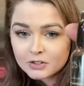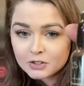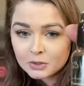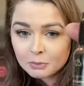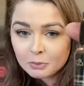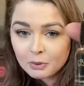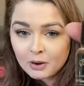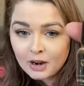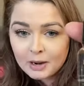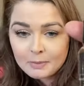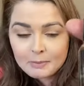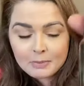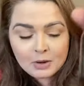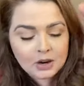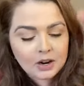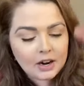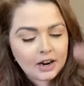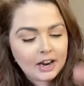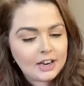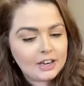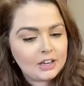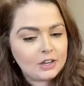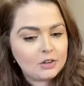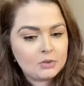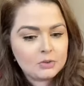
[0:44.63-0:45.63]
Primer,
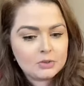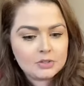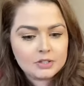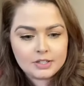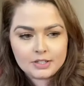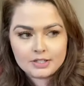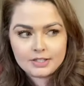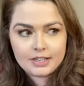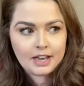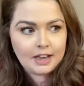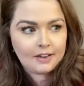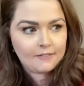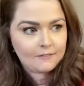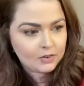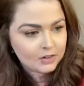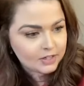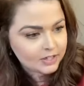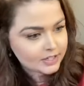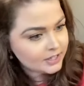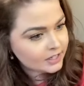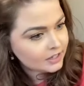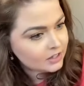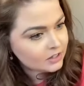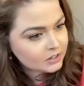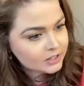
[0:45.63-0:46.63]
I use this every
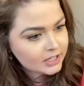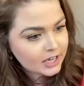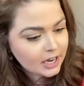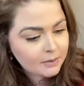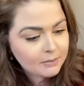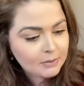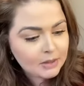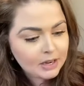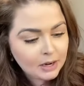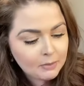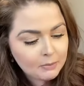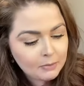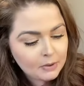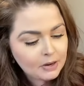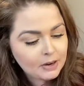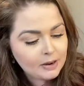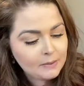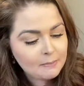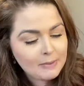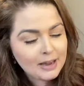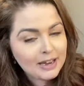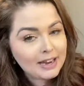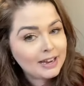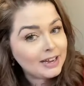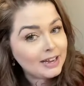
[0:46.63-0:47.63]
single time that I put on
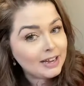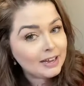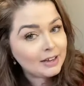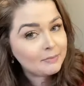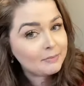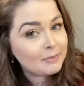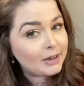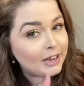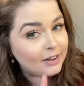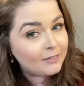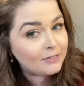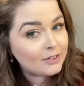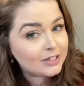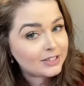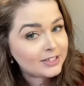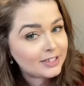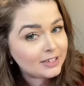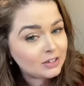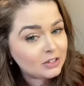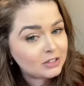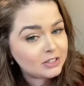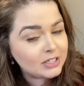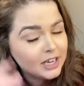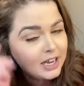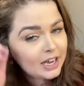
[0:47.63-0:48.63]
makeup, every
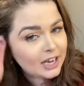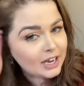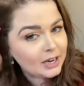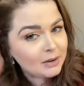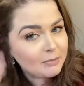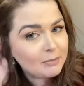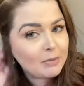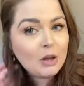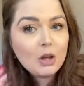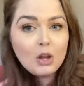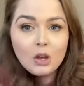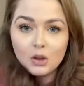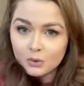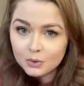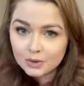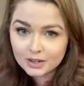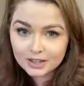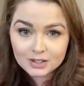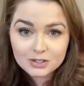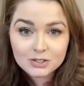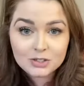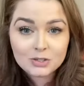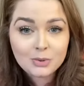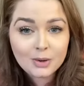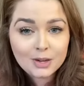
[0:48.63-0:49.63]
single time. What
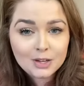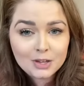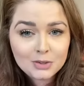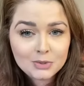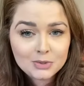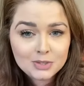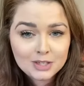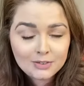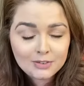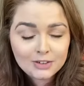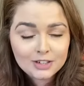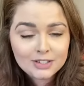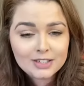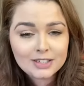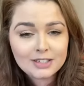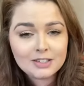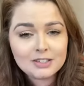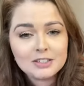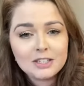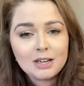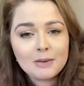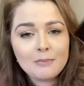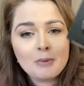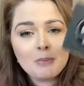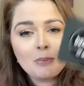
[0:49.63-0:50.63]
else do I use every single
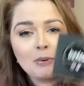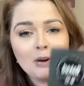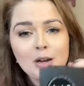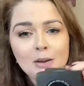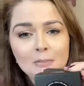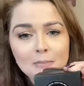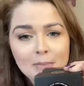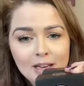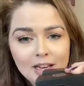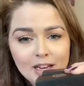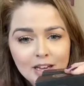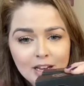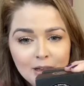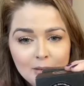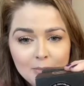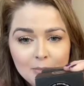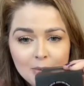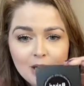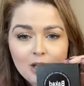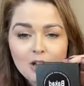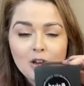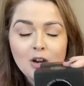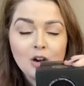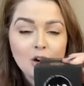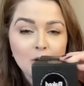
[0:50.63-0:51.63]
time I put on makeup?
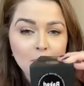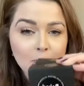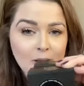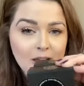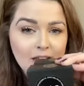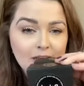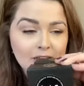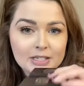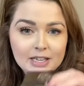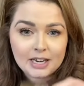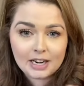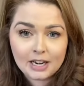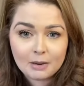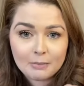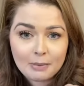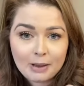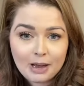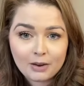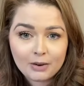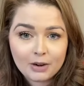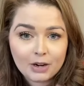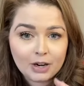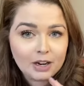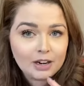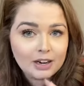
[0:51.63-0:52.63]
Her Baked Setting Powder.